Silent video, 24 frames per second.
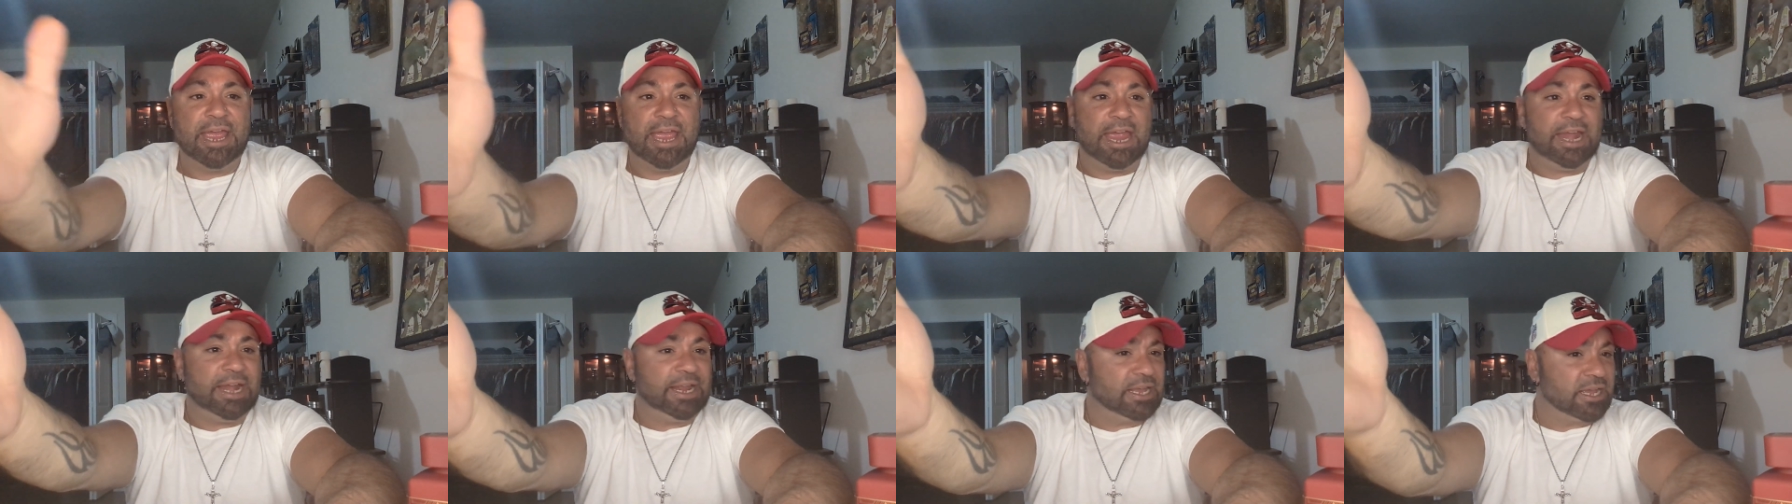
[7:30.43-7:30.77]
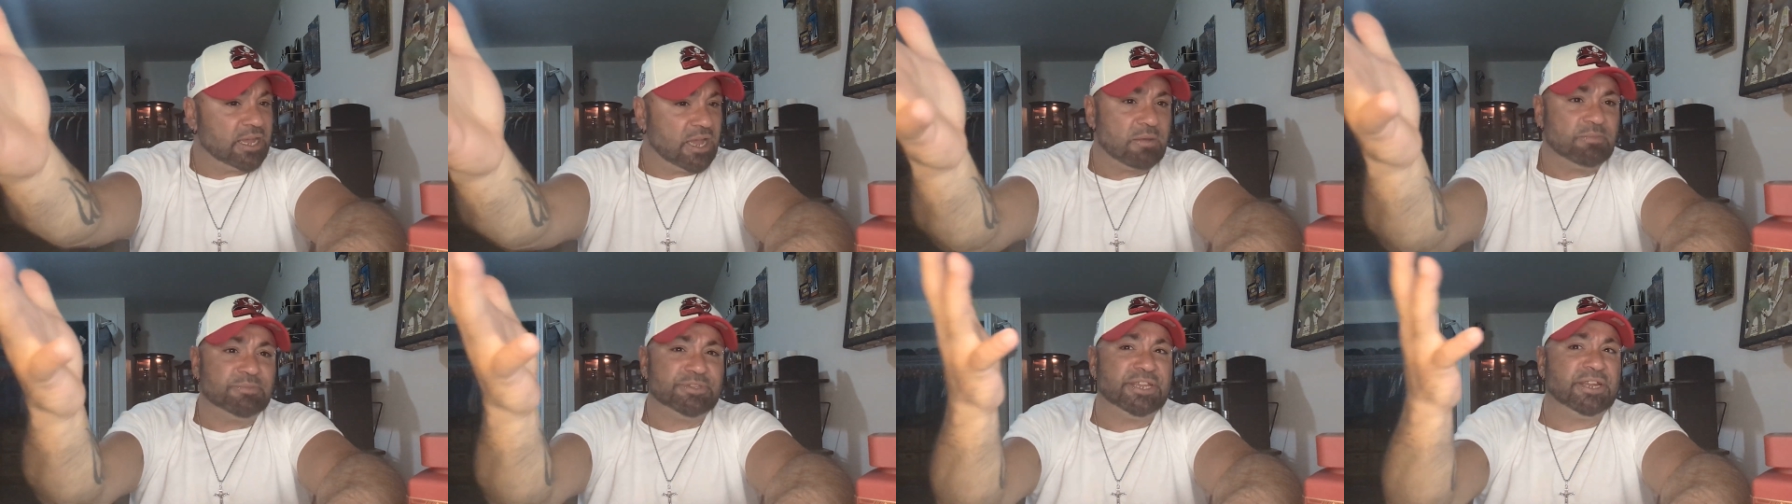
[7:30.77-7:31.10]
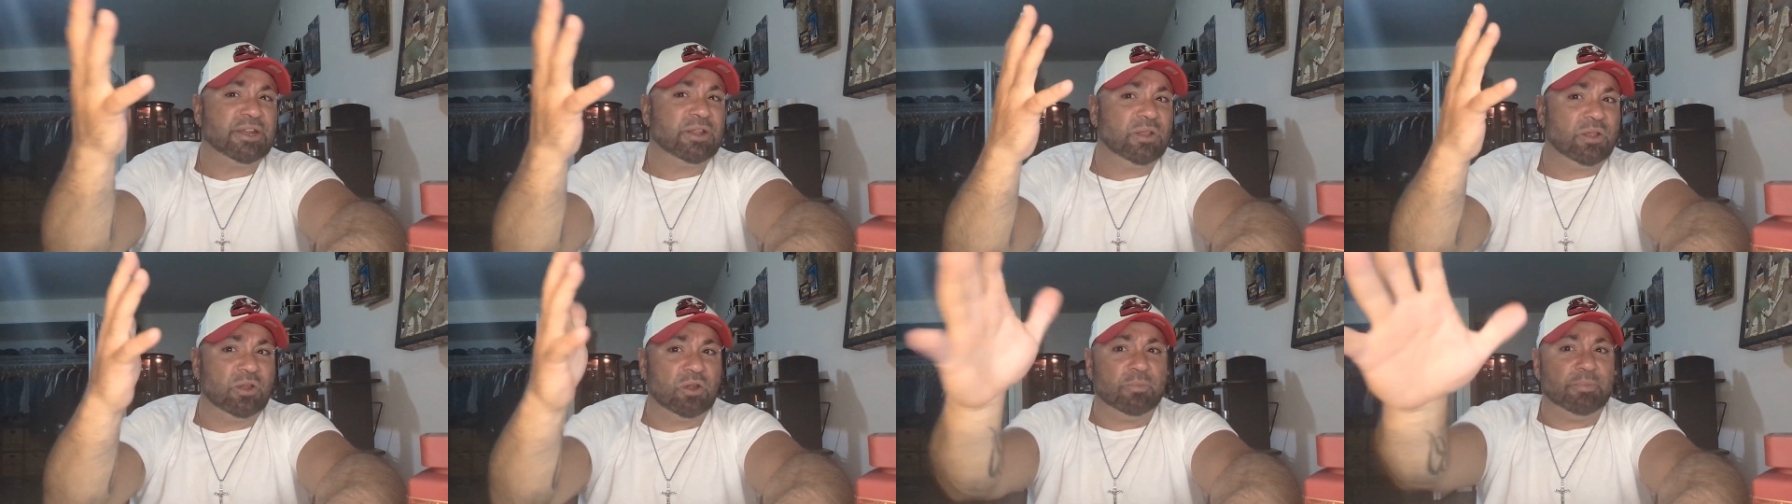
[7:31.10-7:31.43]
And it comes in
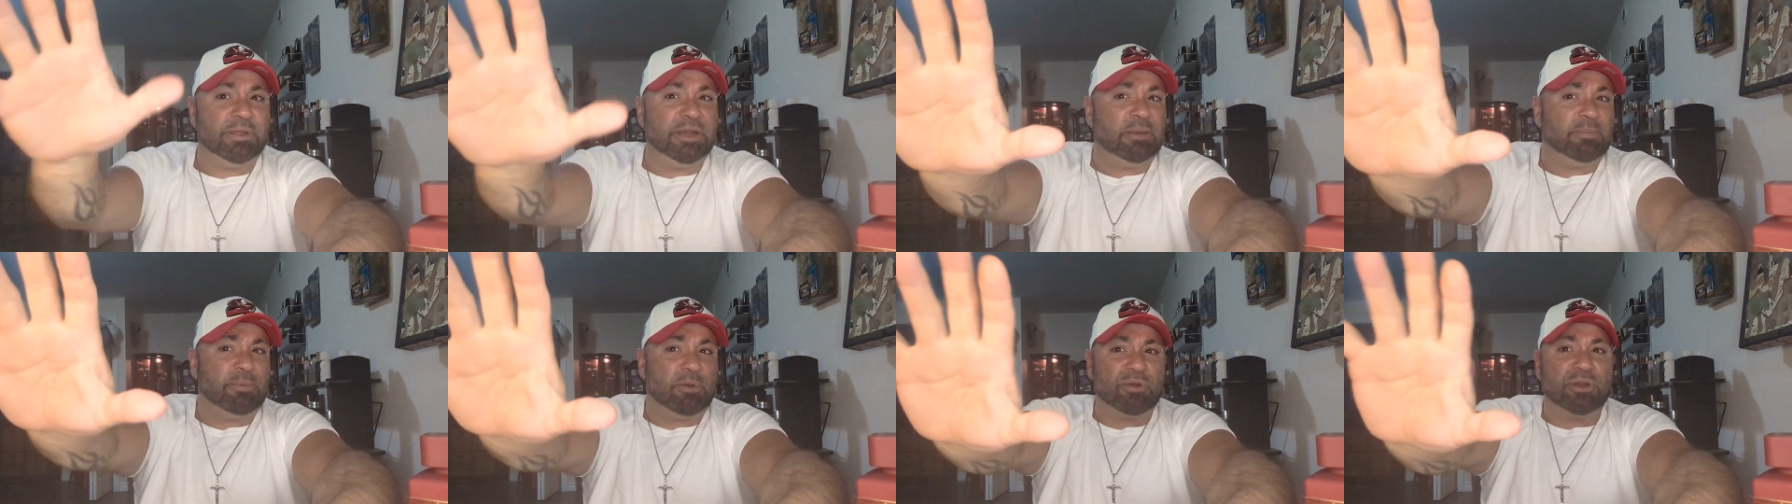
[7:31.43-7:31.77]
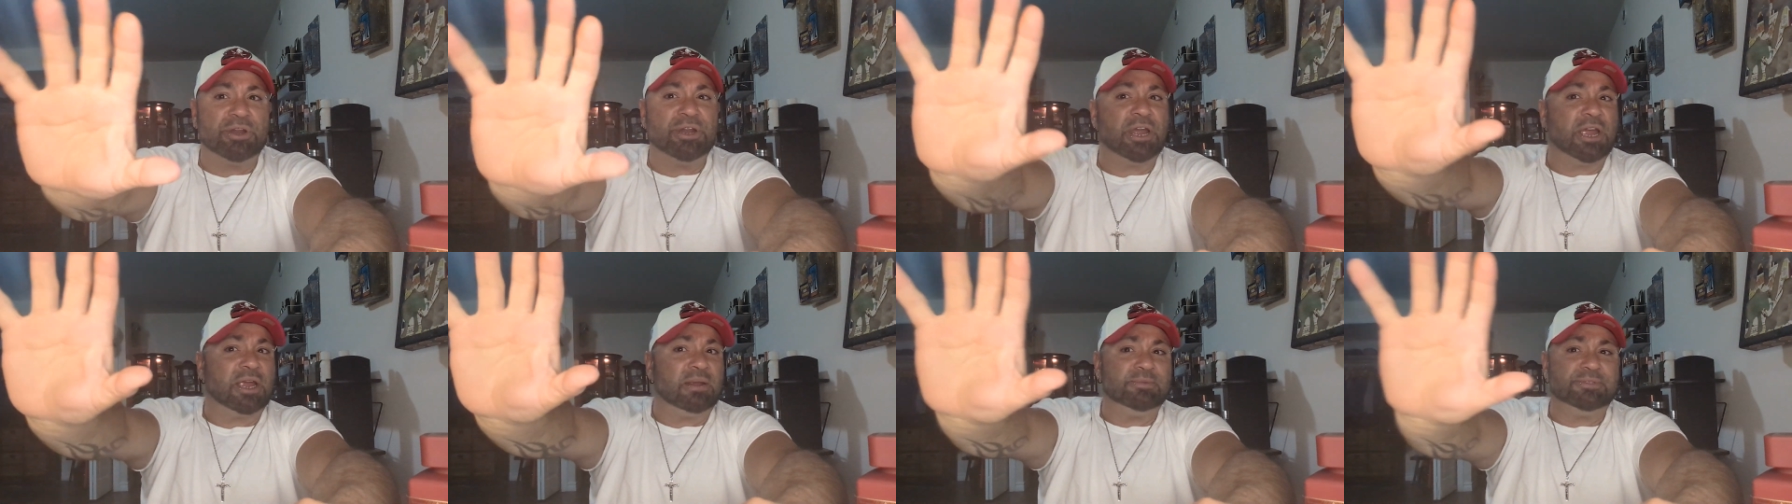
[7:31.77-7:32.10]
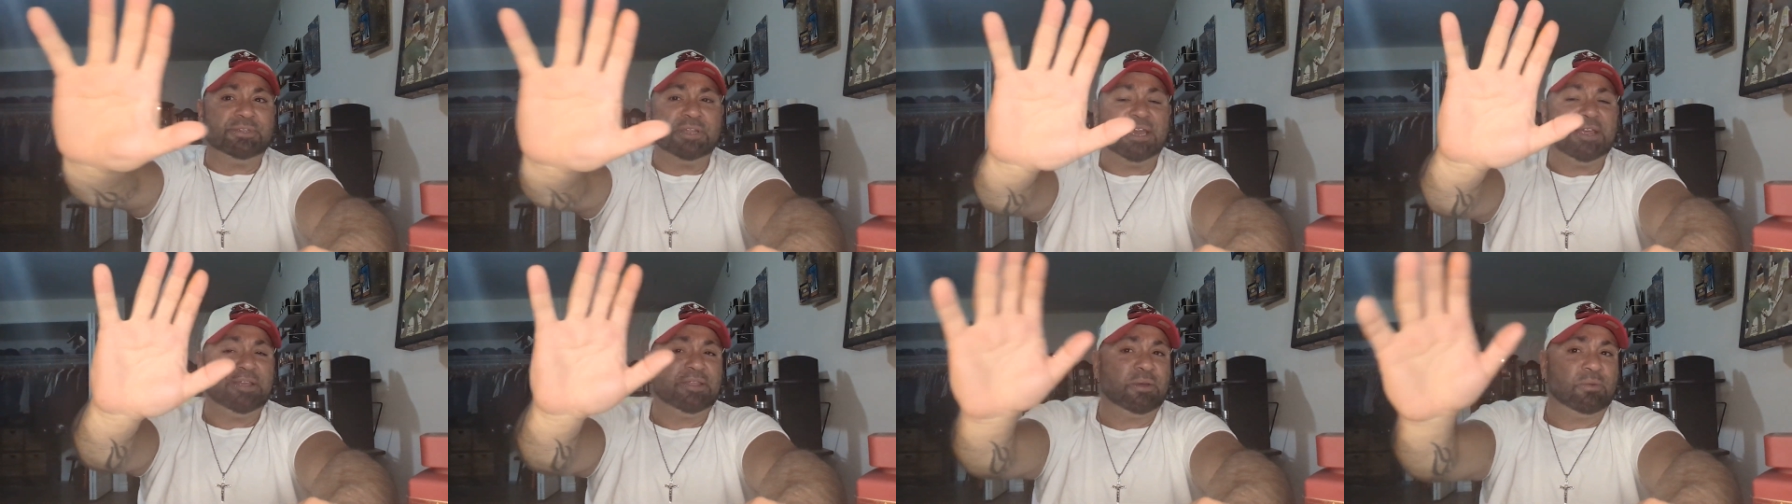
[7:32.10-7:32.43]
a little bit, about an arm's
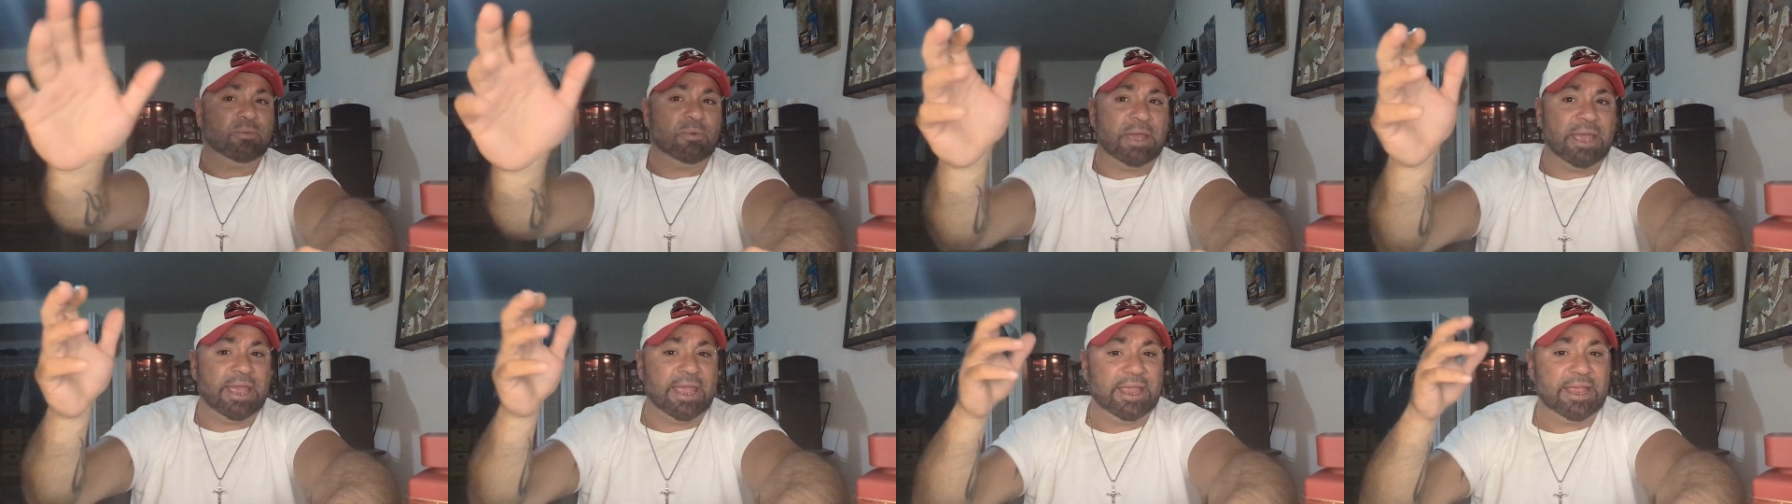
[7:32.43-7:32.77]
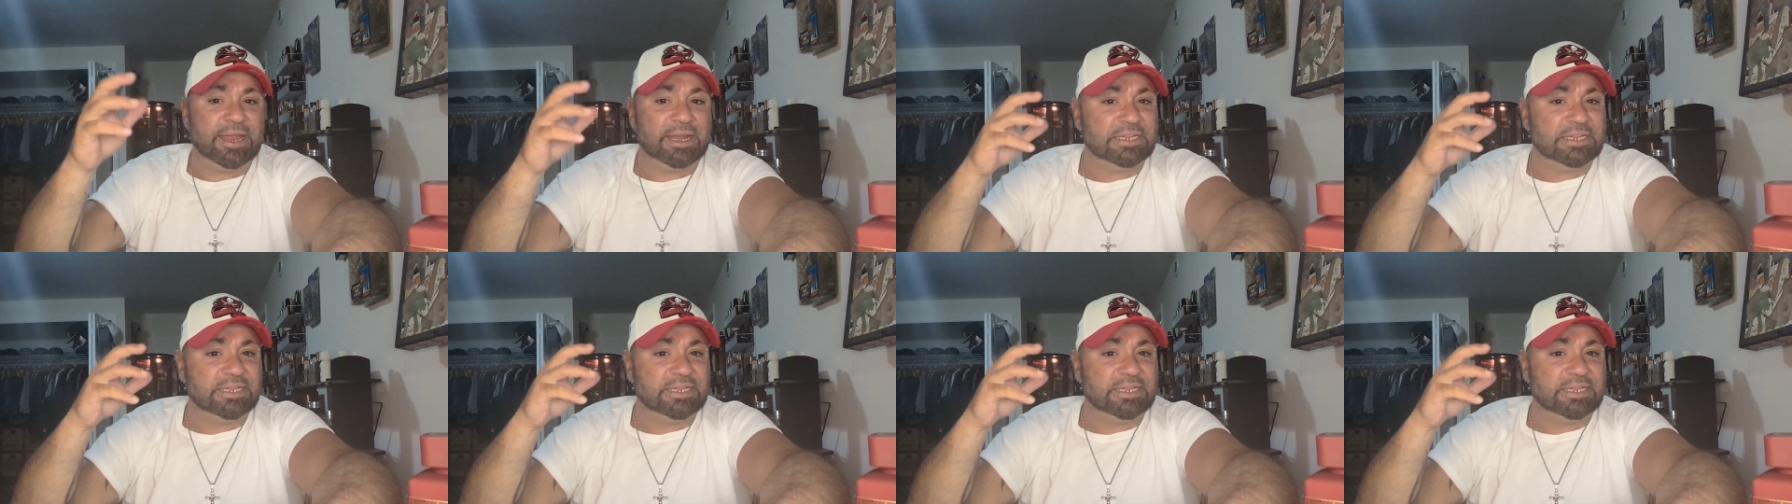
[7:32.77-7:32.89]
length away,